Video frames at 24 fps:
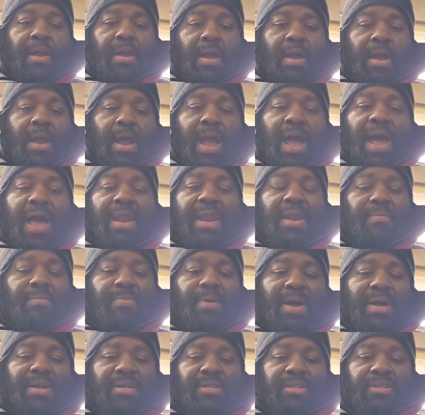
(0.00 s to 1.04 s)
Out of the
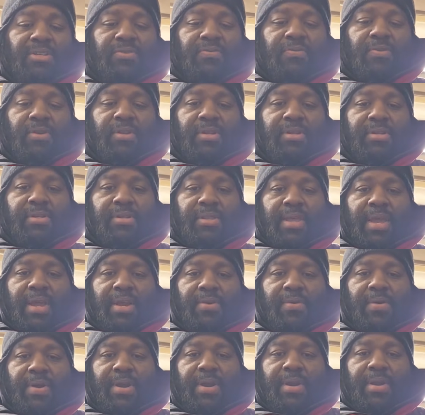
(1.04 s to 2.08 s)
box, this reel isn't that
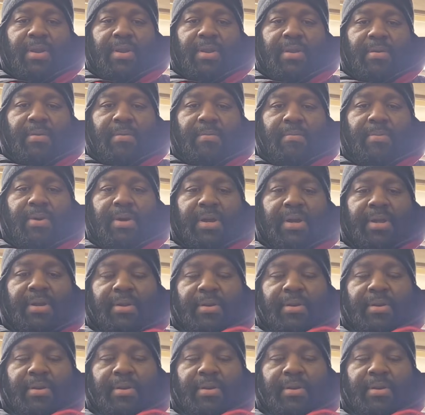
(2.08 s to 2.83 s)
great, but